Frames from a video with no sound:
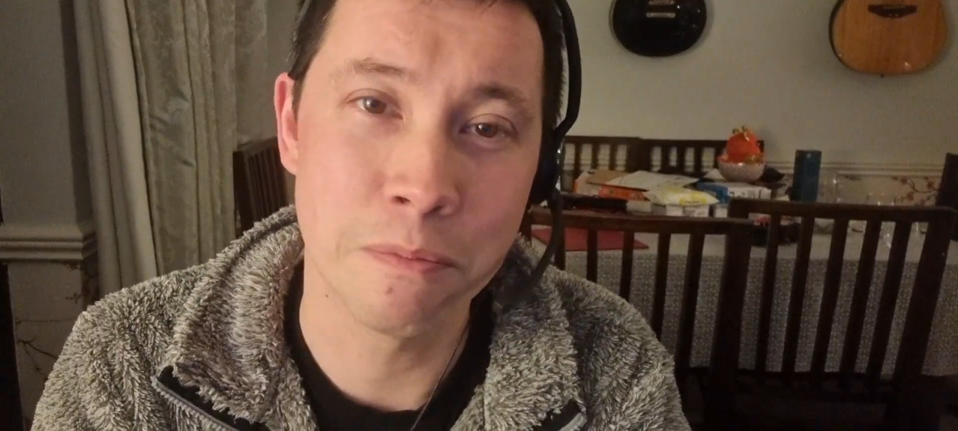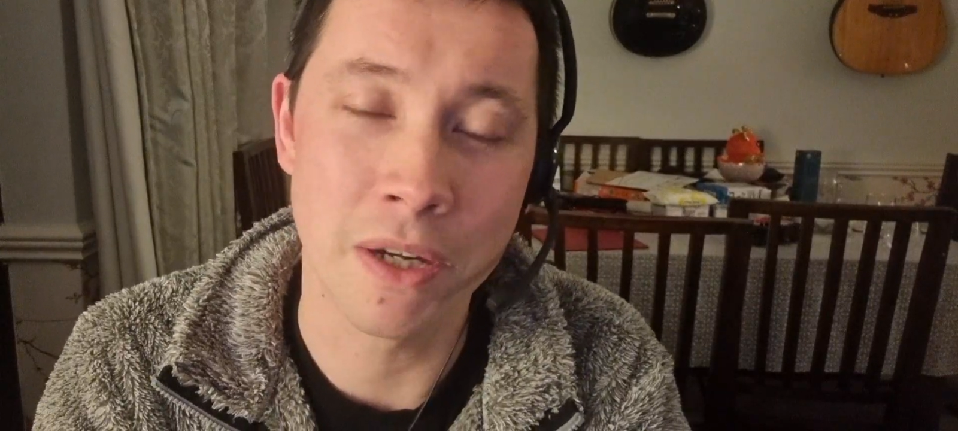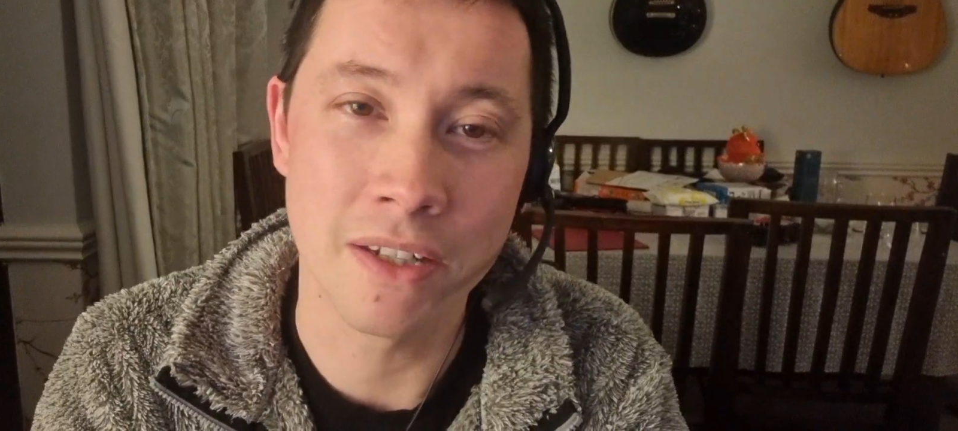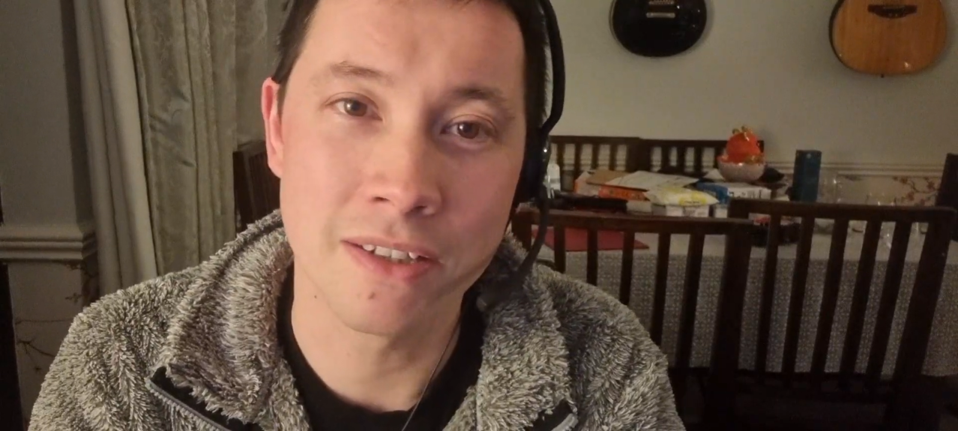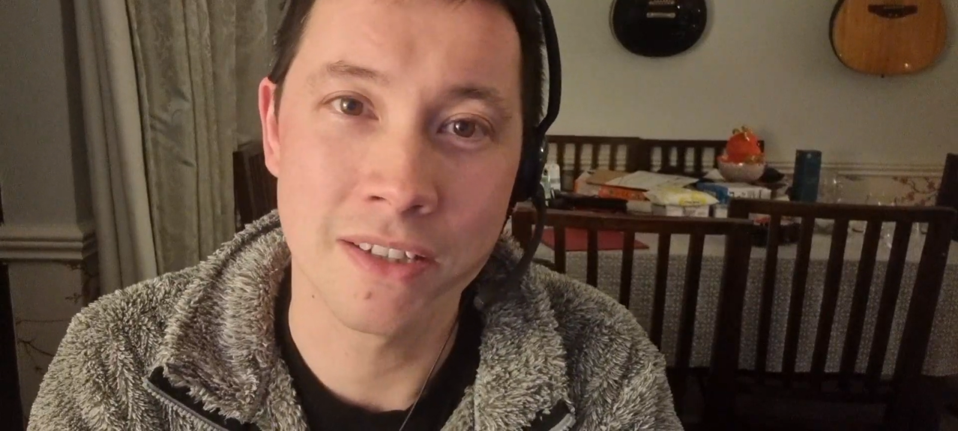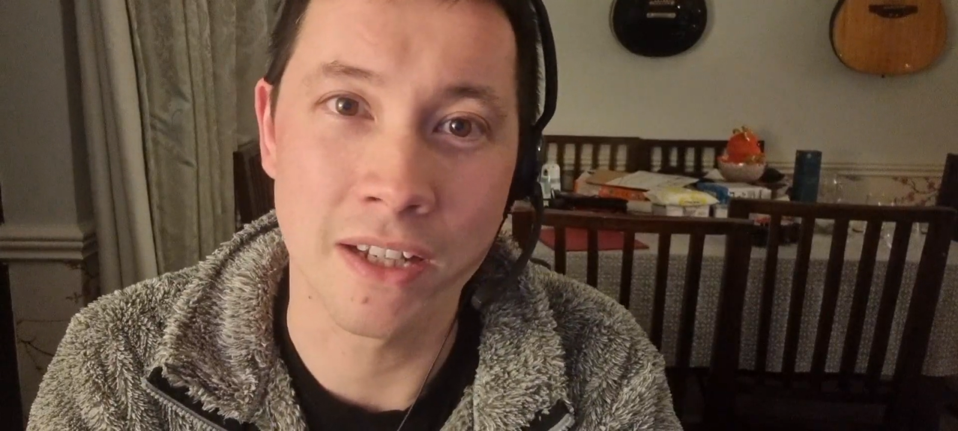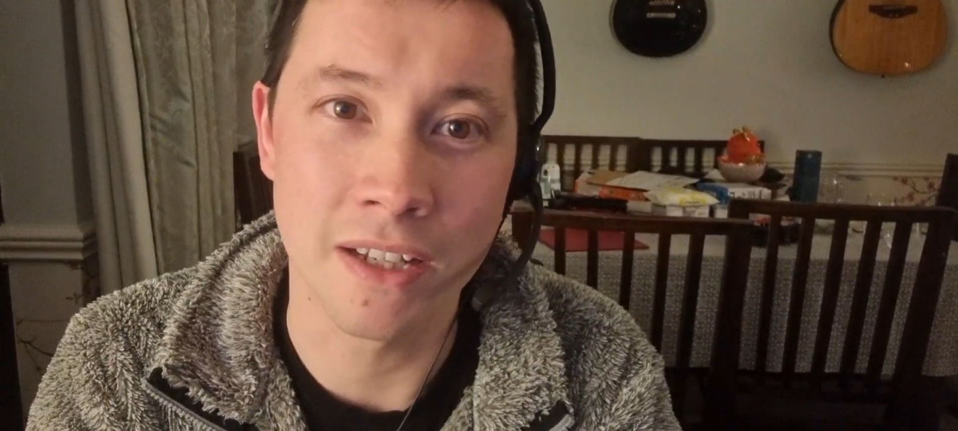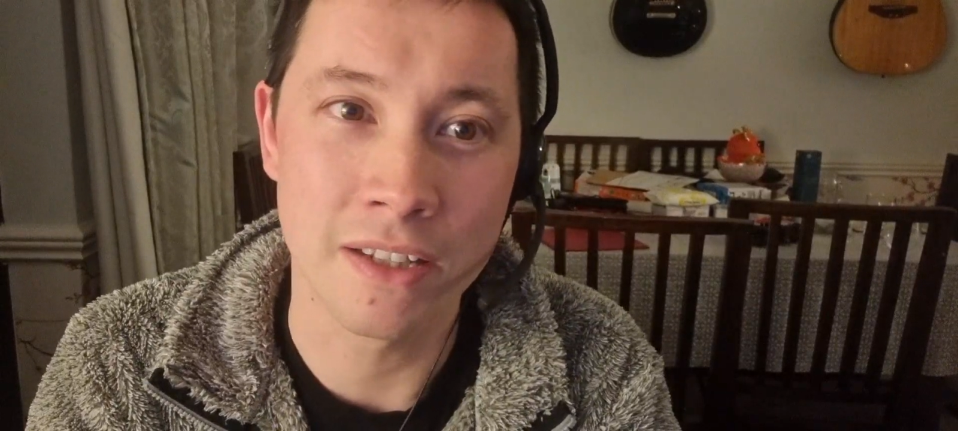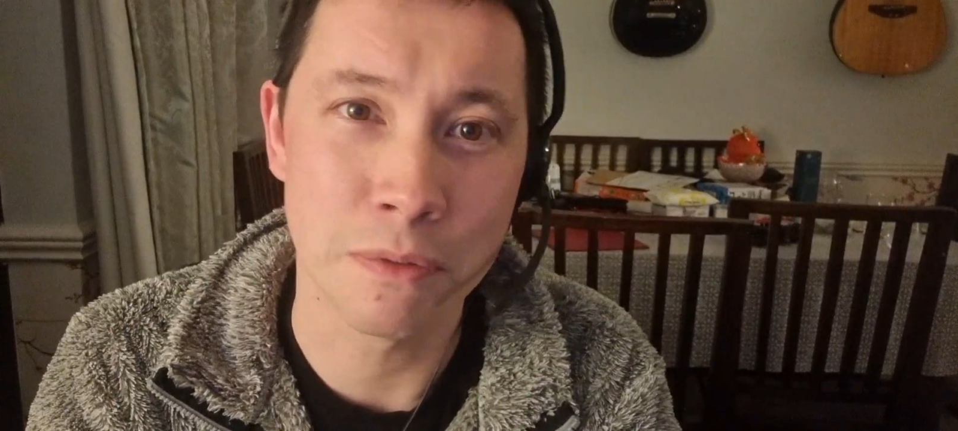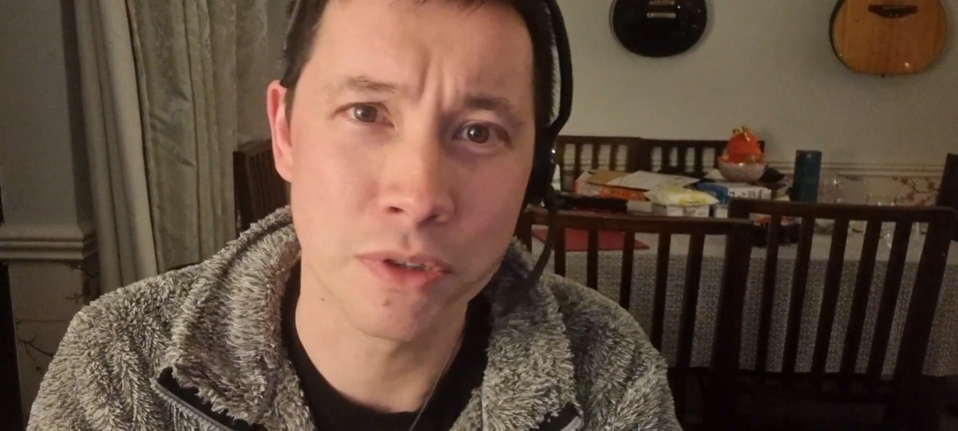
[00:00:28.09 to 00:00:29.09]
but
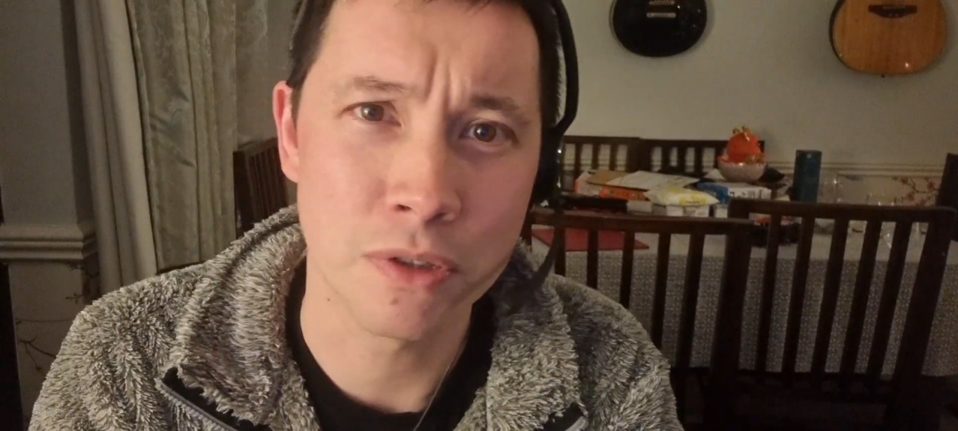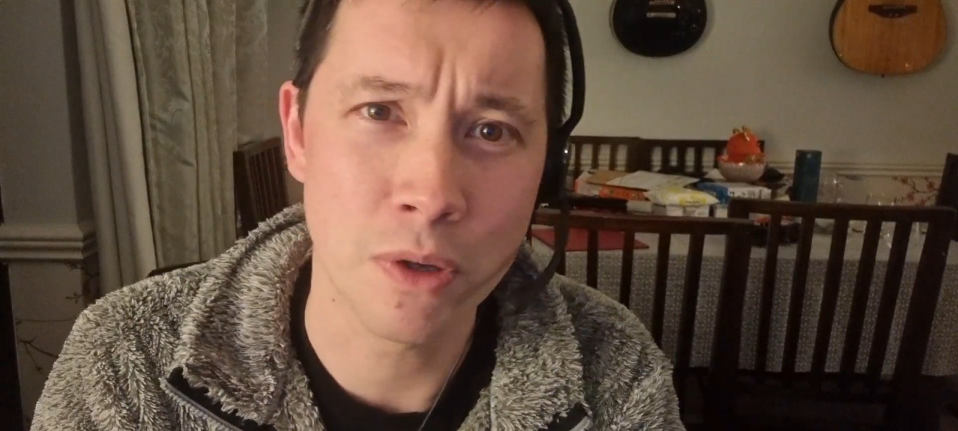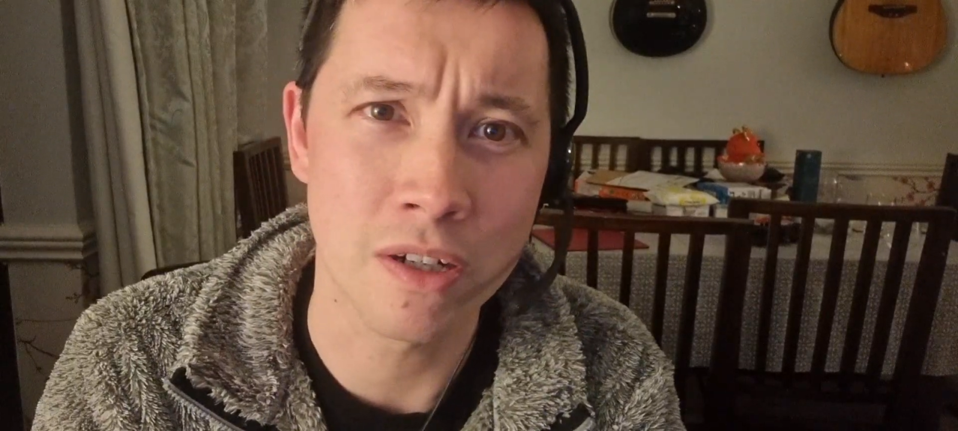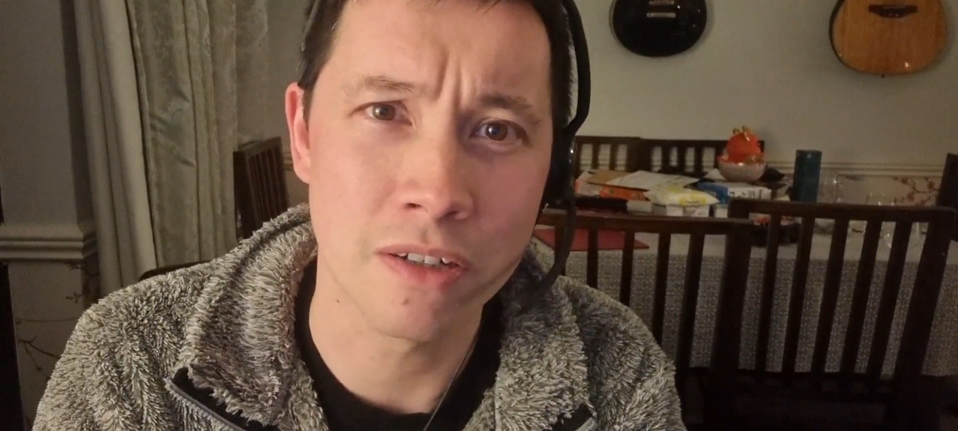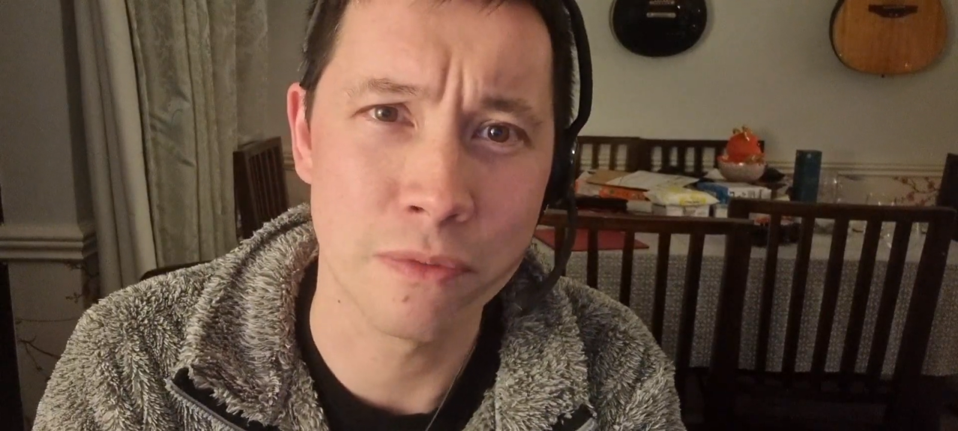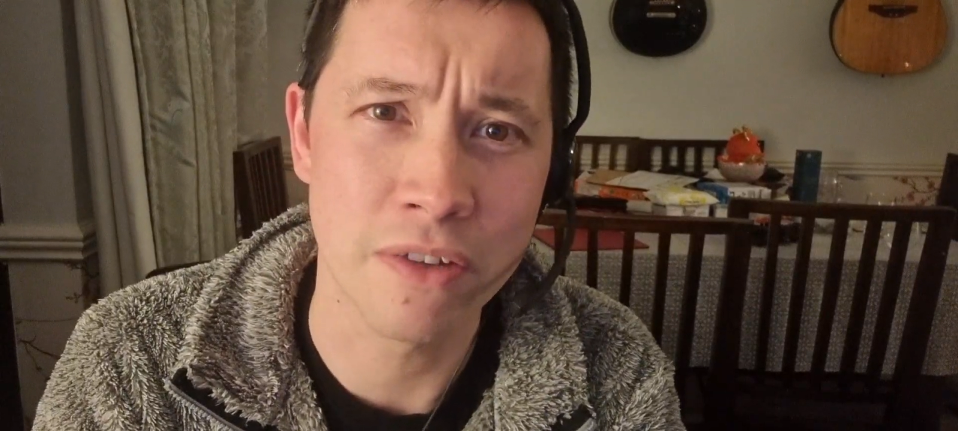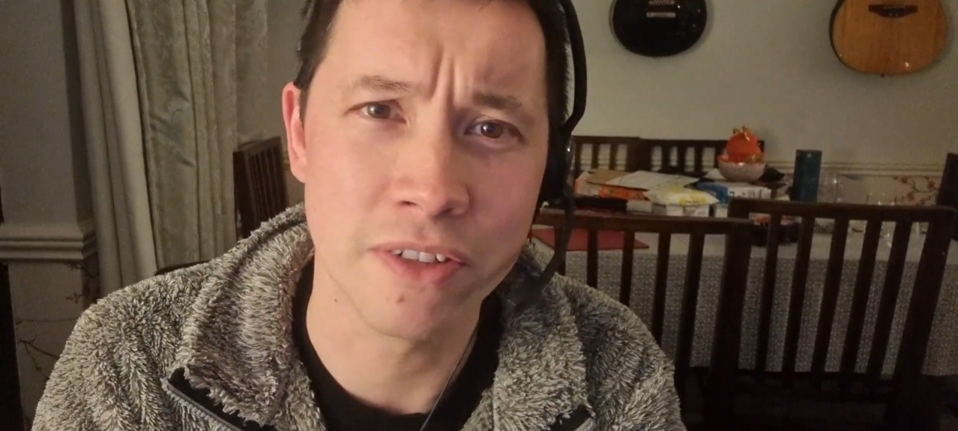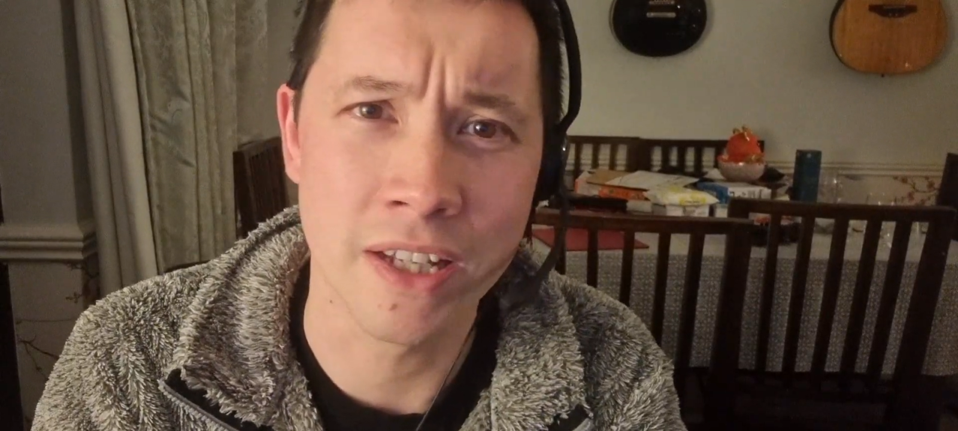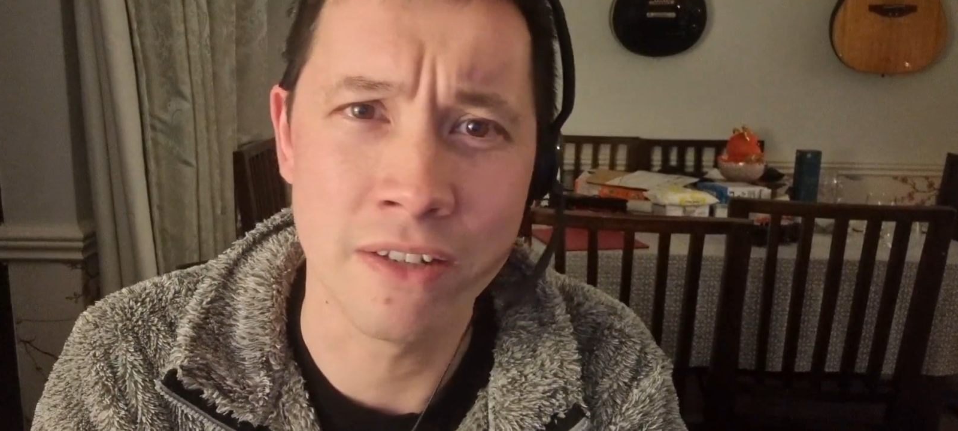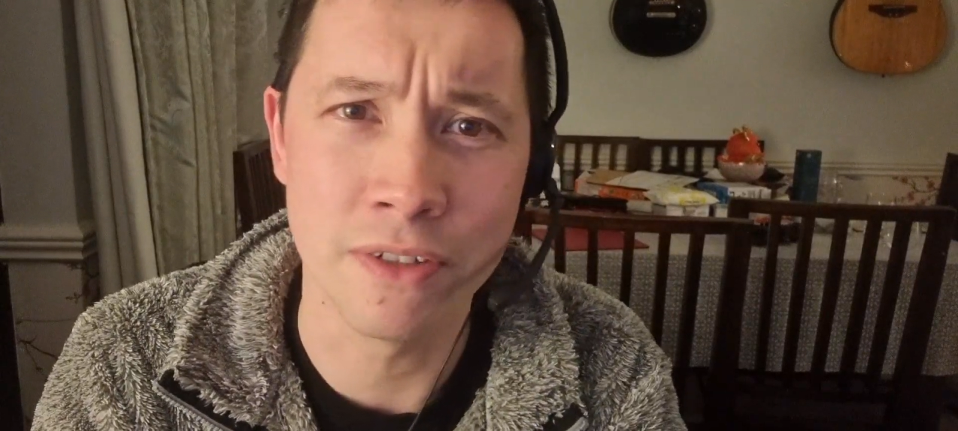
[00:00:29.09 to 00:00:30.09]
there was quite a lot of effort
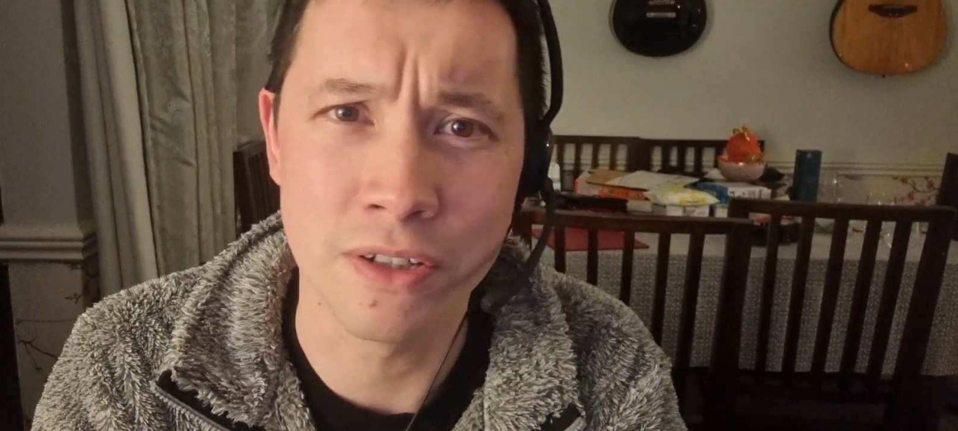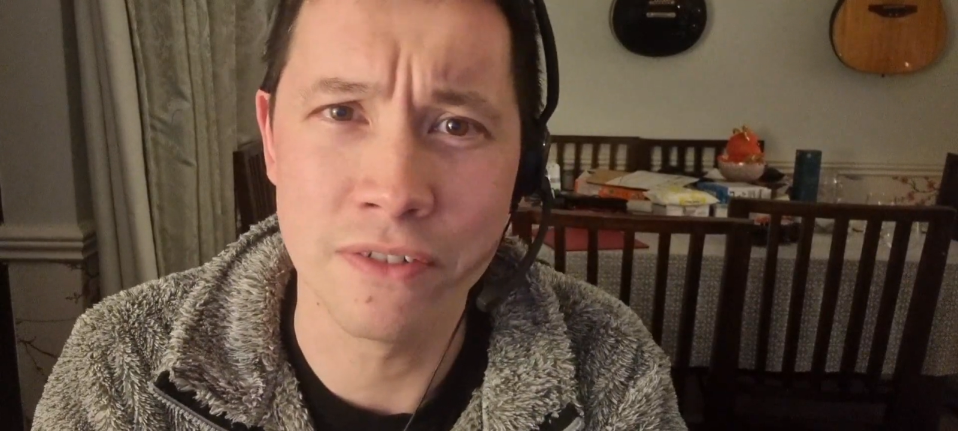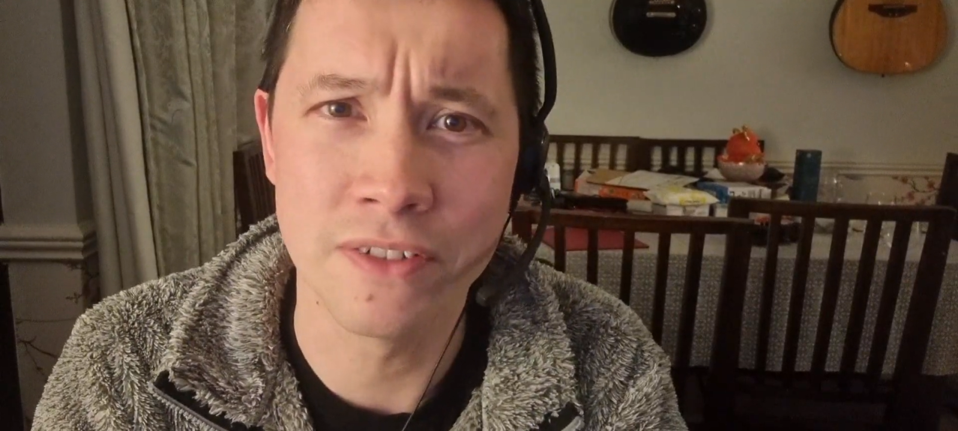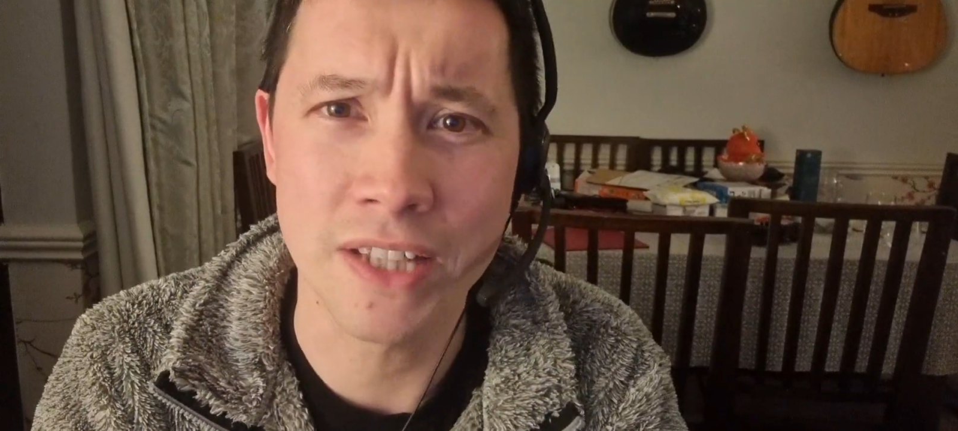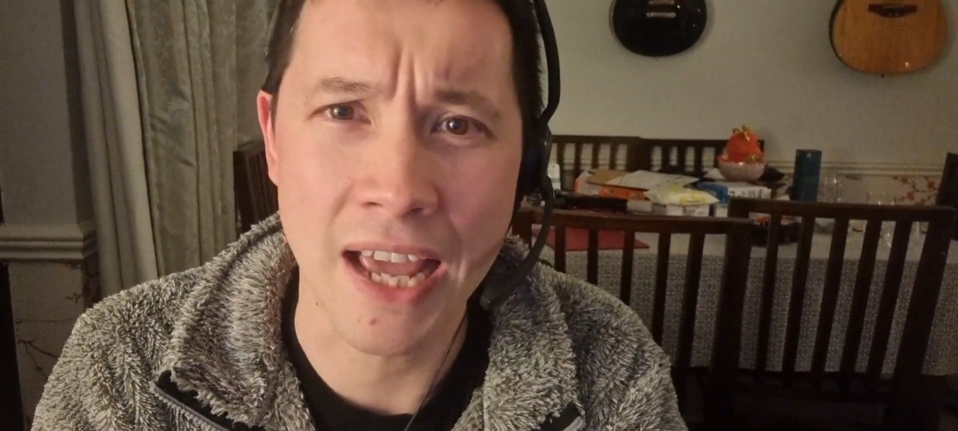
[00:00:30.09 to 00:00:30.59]
involved